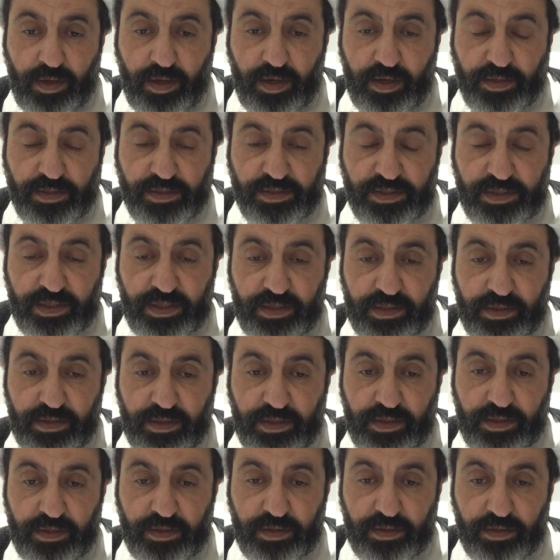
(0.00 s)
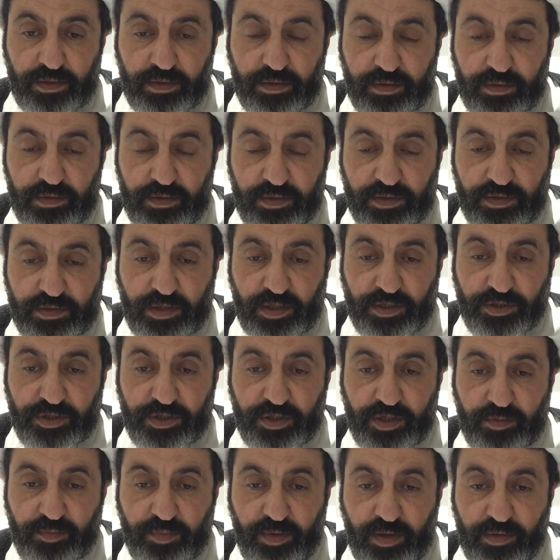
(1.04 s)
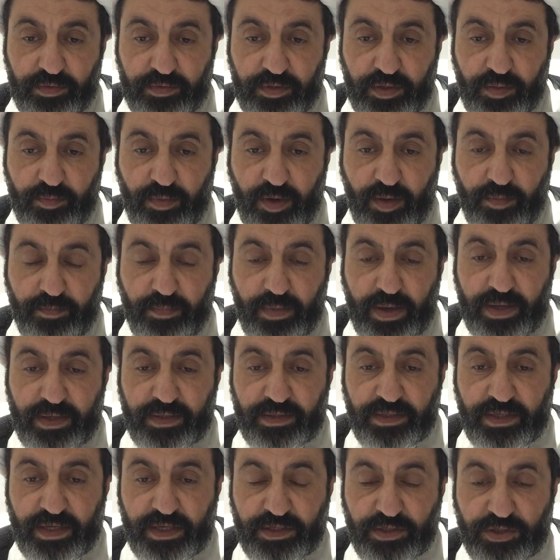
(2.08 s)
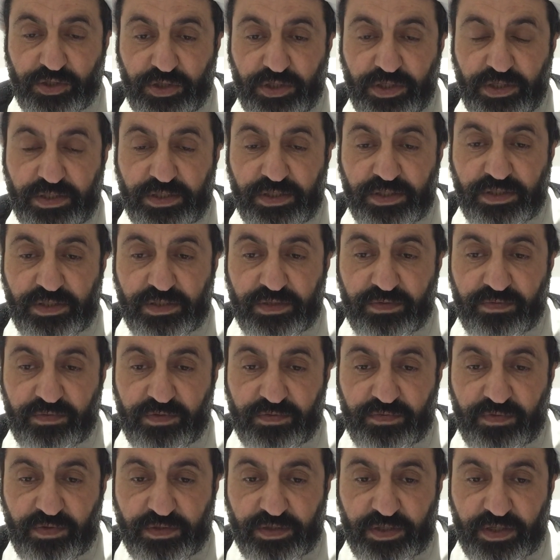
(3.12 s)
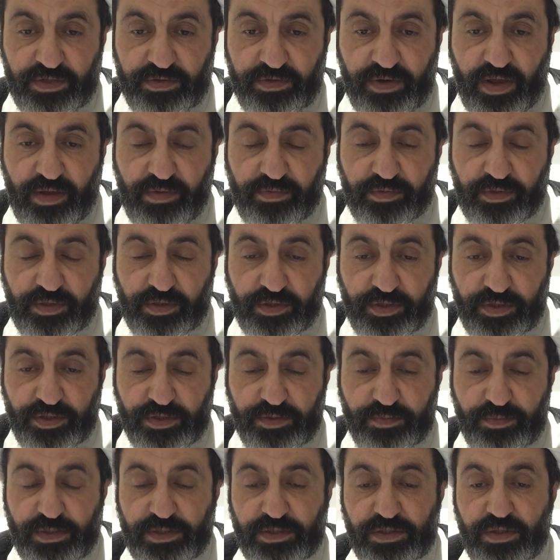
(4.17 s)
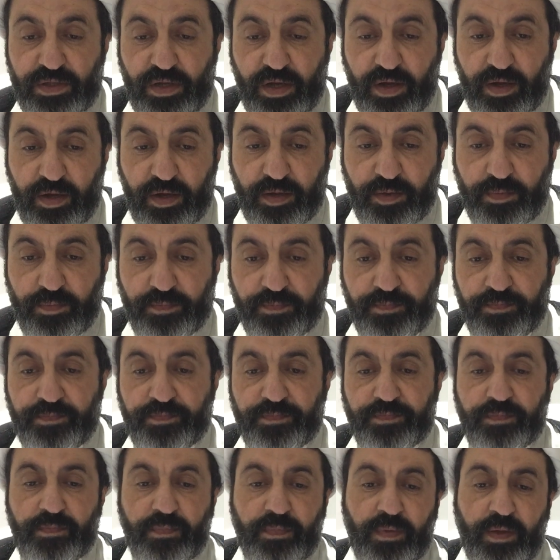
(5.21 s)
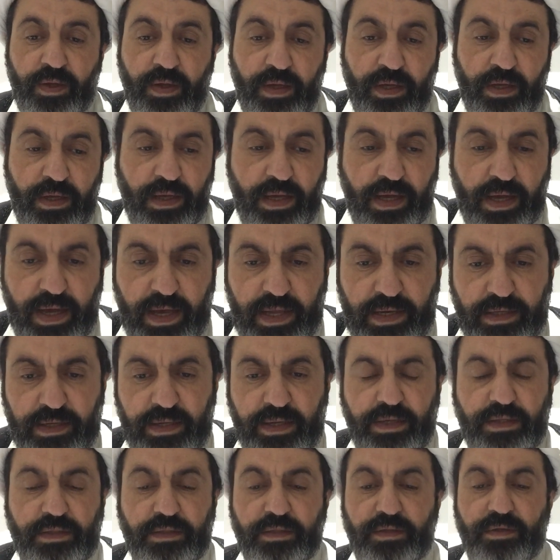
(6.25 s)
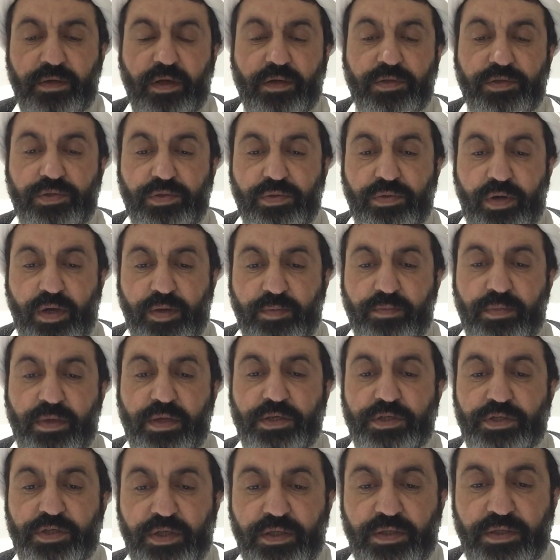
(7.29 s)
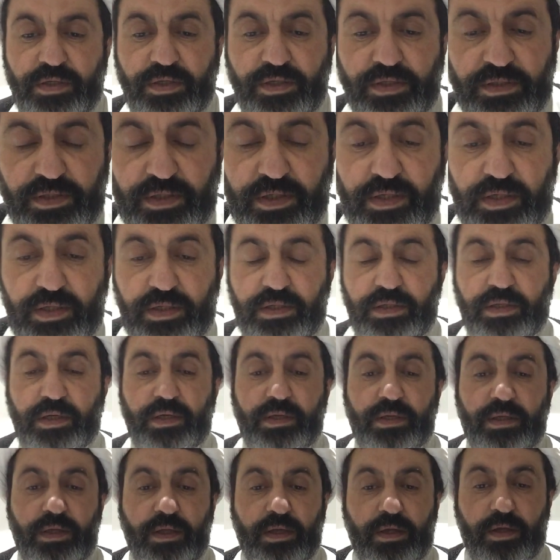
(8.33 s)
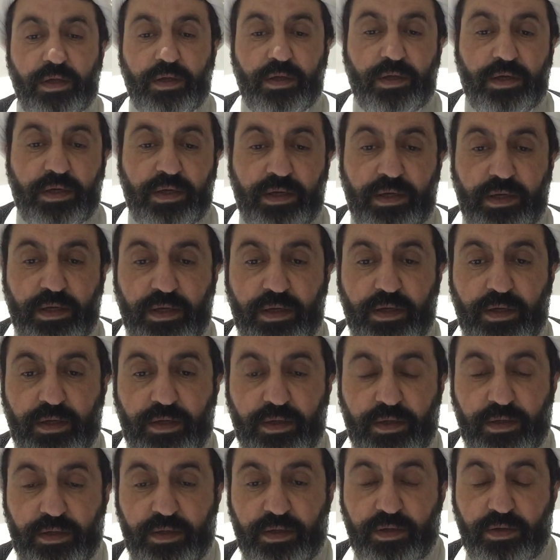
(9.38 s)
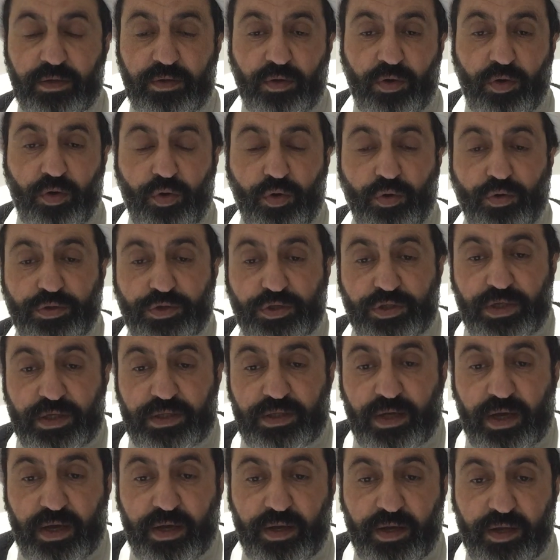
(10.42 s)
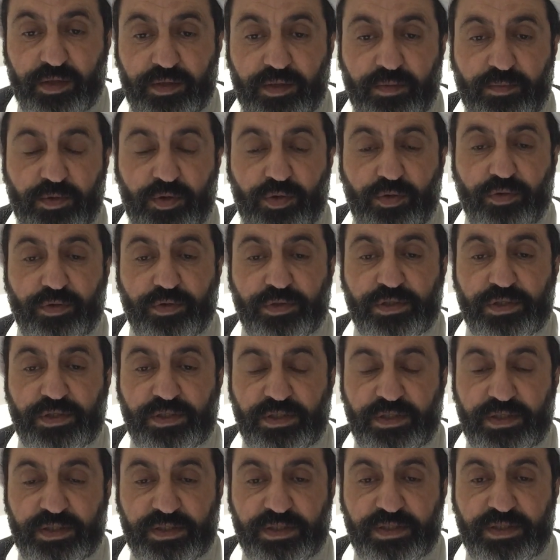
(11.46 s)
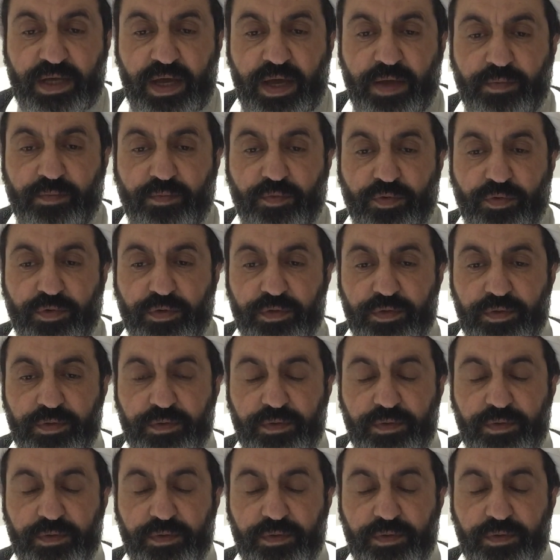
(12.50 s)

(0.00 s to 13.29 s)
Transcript: I said in a discussion about Imam Mahdi and Jesus, which was around Christmas time. And later also I mentioned this in uh, Hojjat Academy courses in Istanbul,